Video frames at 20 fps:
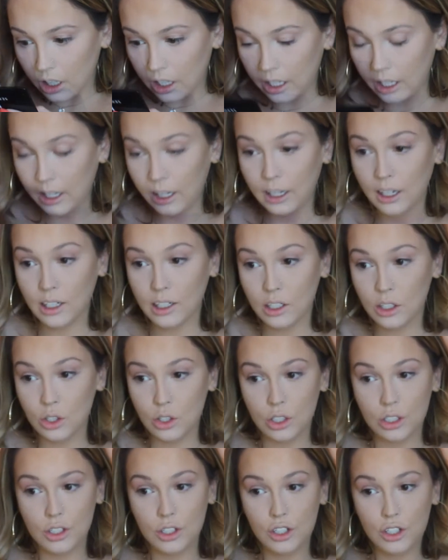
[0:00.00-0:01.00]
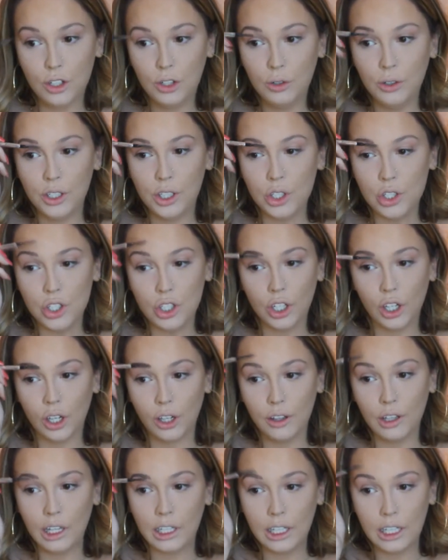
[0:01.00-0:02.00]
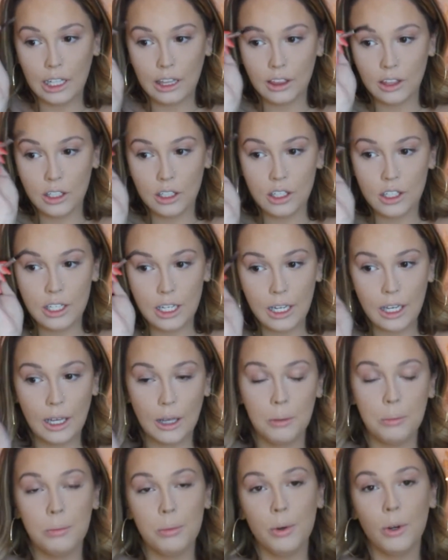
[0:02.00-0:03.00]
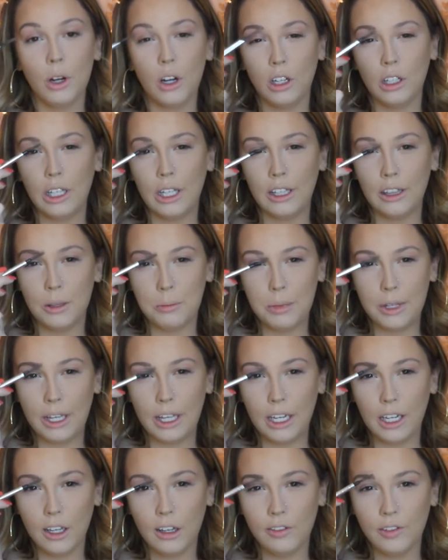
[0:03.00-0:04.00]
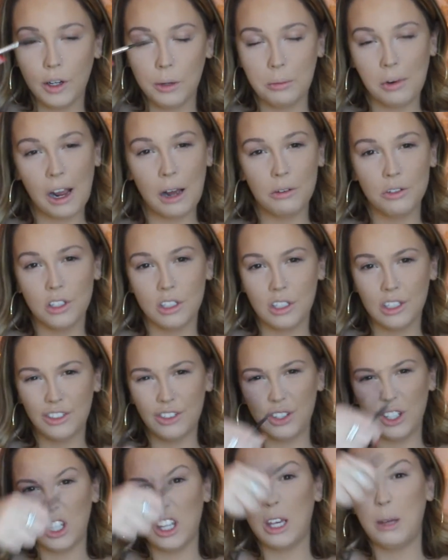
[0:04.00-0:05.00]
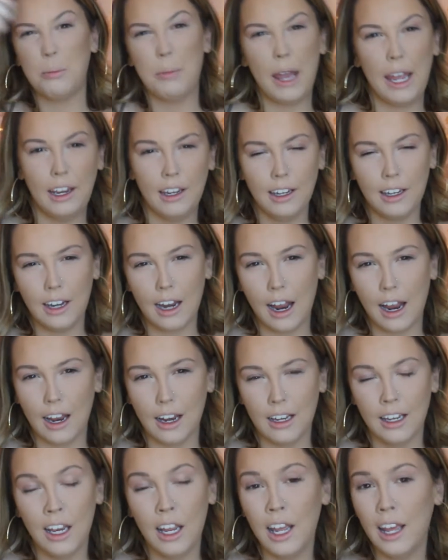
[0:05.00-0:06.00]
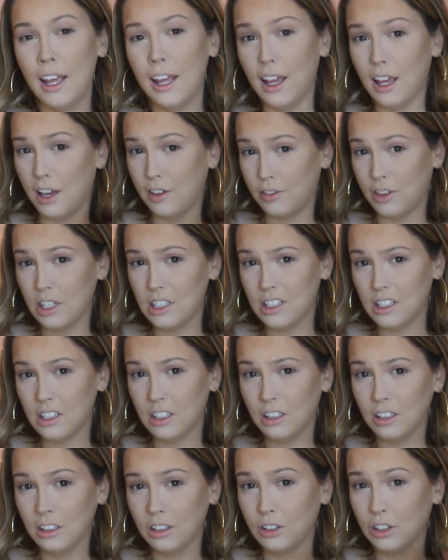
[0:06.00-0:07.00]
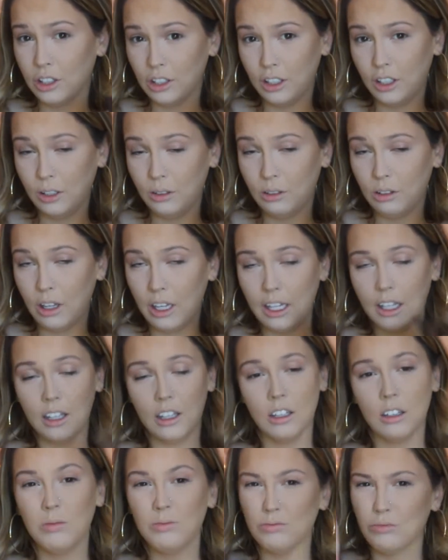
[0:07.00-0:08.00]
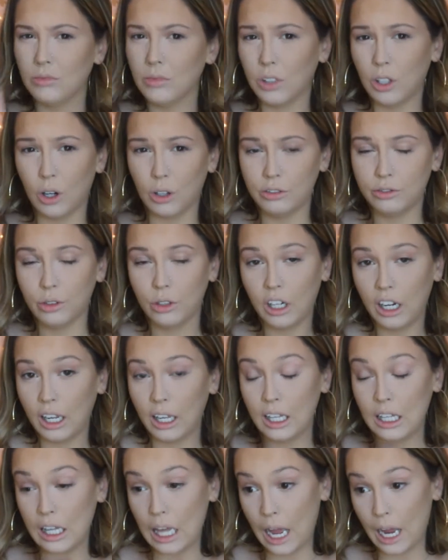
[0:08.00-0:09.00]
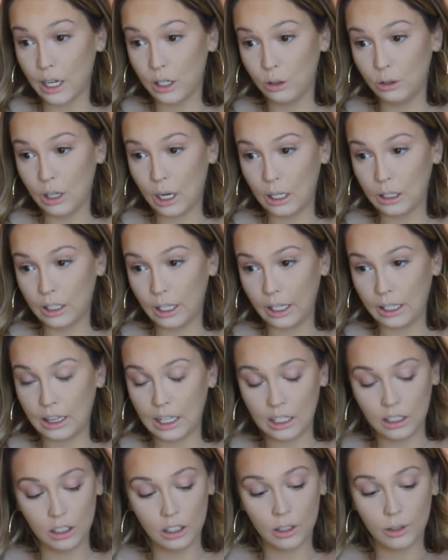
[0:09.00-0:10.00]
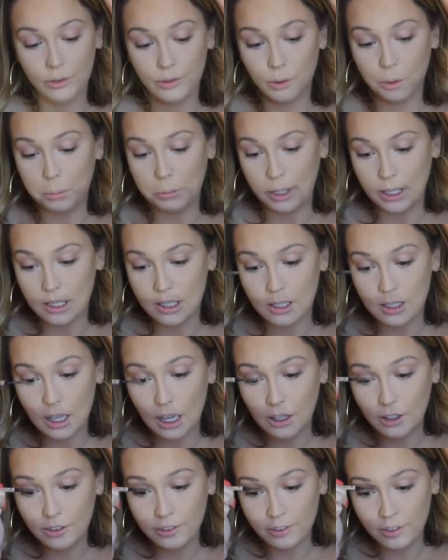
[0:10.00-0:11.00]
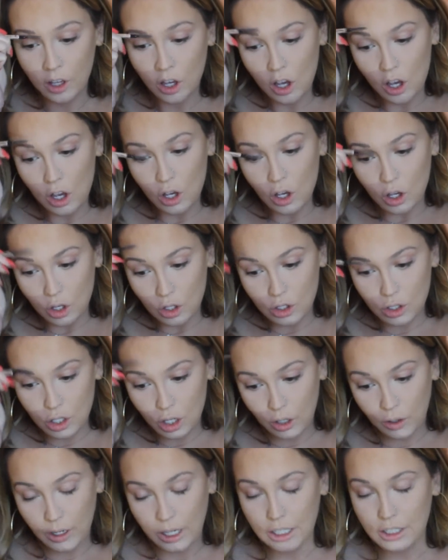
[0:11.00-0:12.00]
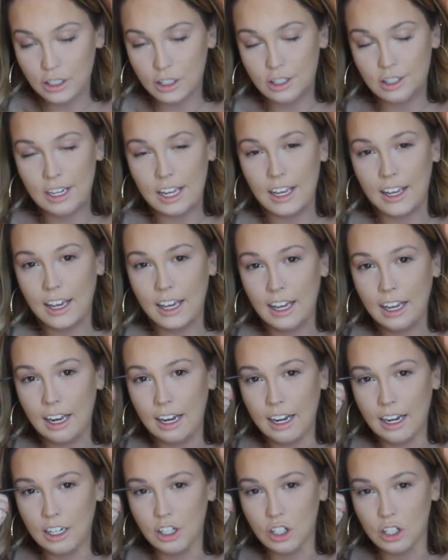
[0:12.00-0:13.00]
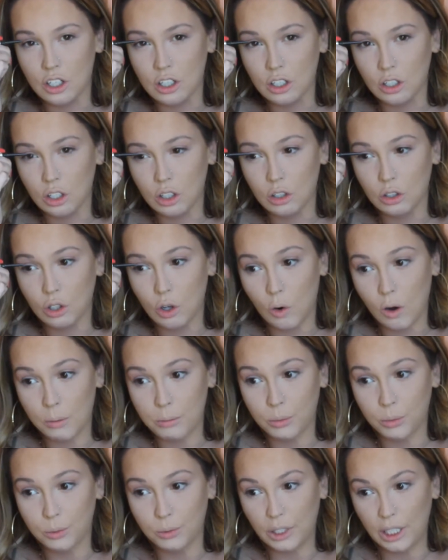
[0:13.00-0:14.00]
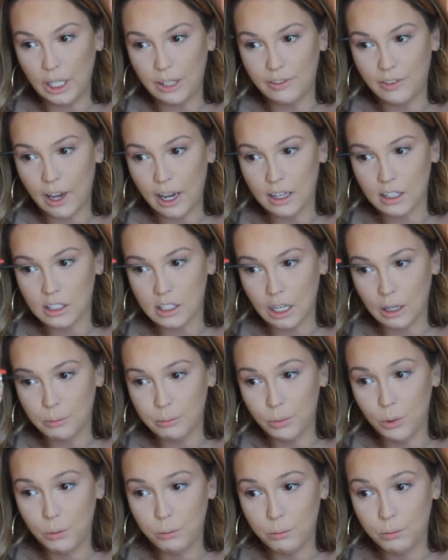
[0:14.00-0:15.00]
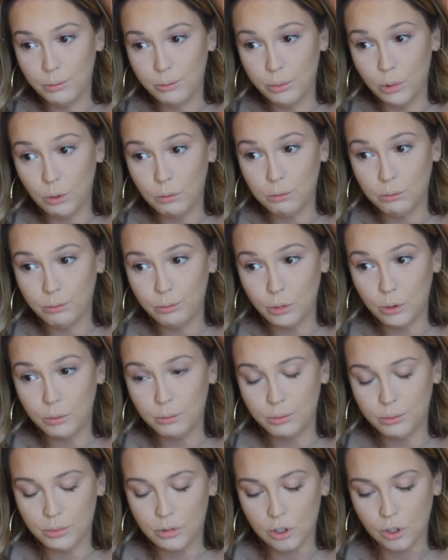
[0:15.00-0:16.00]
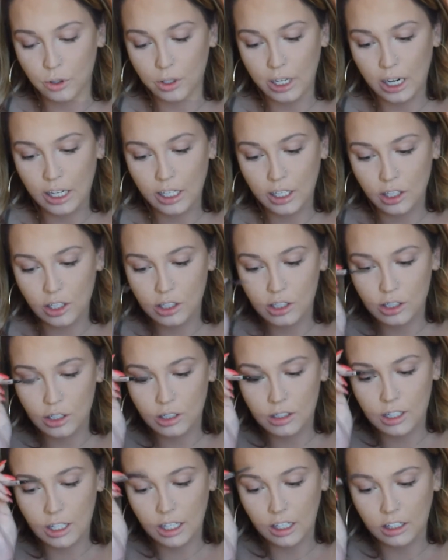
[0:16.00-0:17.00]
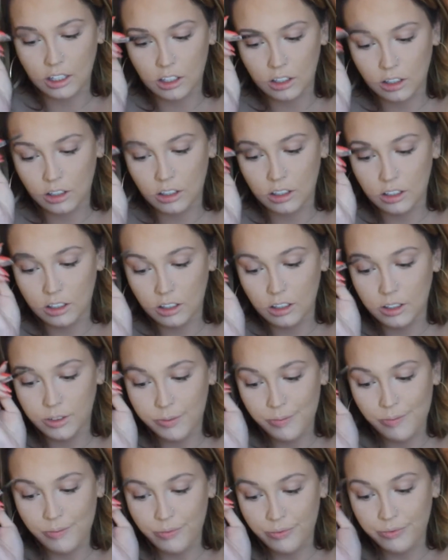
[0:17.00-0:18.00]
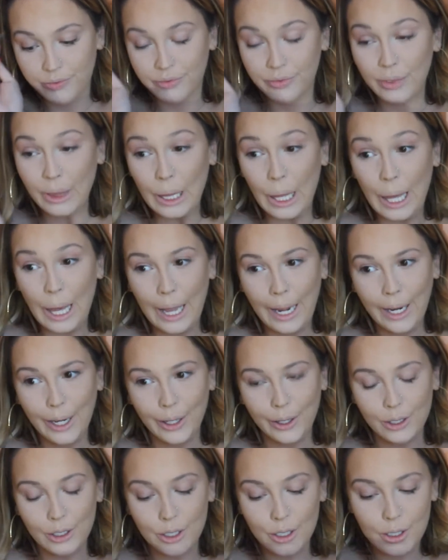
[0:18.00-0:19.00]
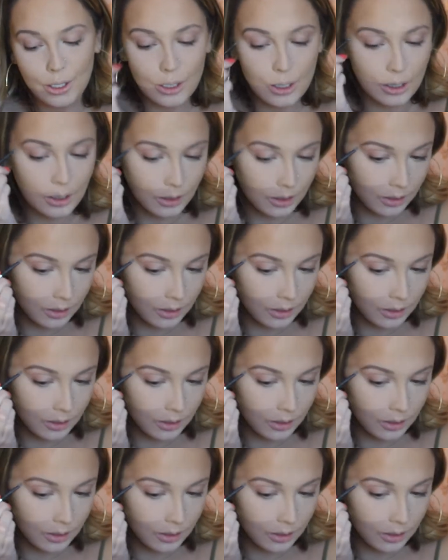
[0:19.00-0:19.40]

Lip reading: And just to ensure that like the tip or like the beginning of your brow doesn't look like painted on, if that's the look you like, go for it. I do not like that look for myself, so I just take it and I just go up really fast, like boop boop boop, so it kind of just looks like little hairs.